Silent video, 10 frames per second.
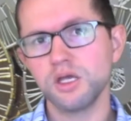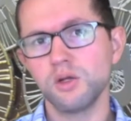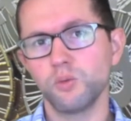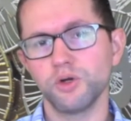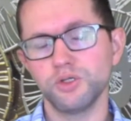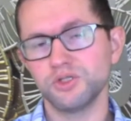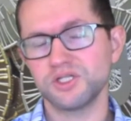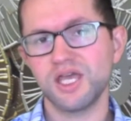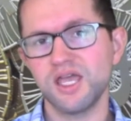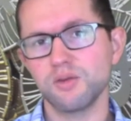where you just
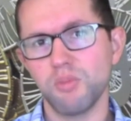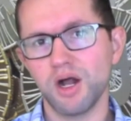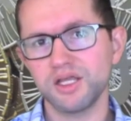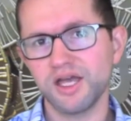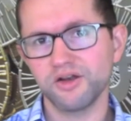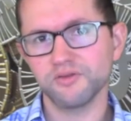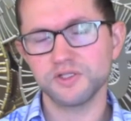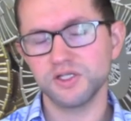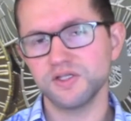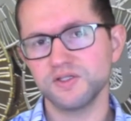take money out of
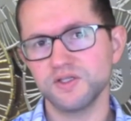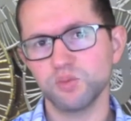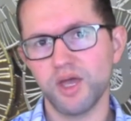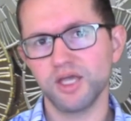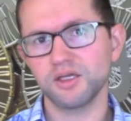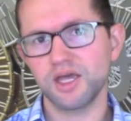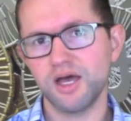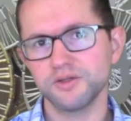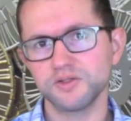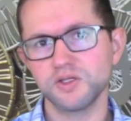citizens' bank
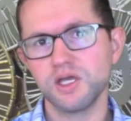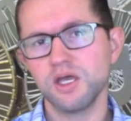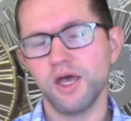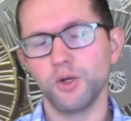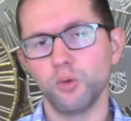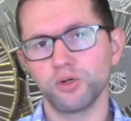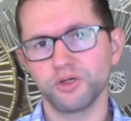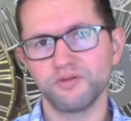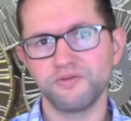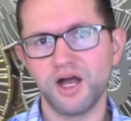accounts in order to
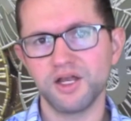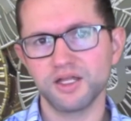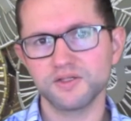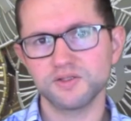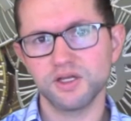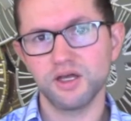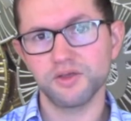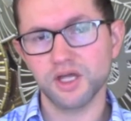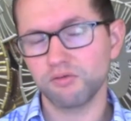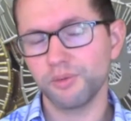finance the
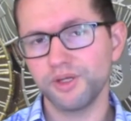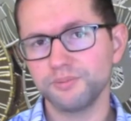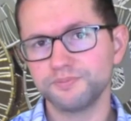government.